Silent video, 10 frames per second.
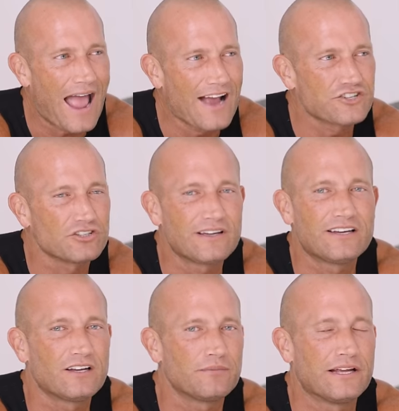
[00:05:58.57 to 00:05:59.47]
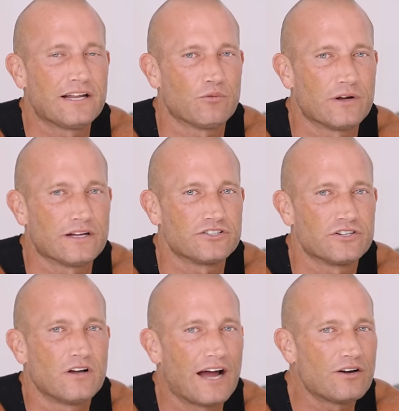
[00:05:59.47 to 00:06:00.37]
actually end up getting
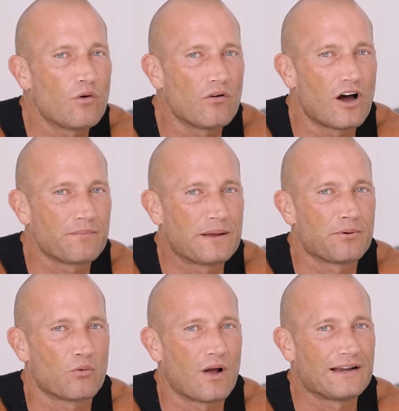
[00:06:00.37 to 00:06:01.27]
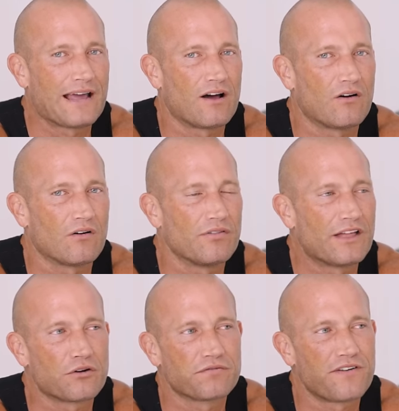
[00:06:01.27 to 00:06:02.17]
rich. I know a lot of people right now
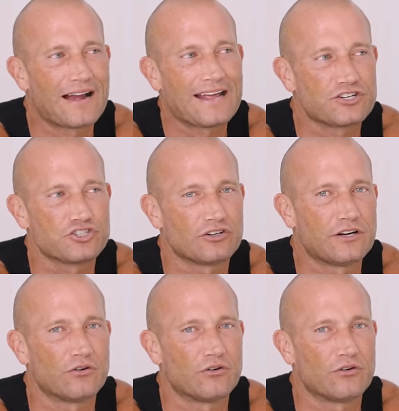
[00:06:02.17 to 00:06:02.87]
that are financially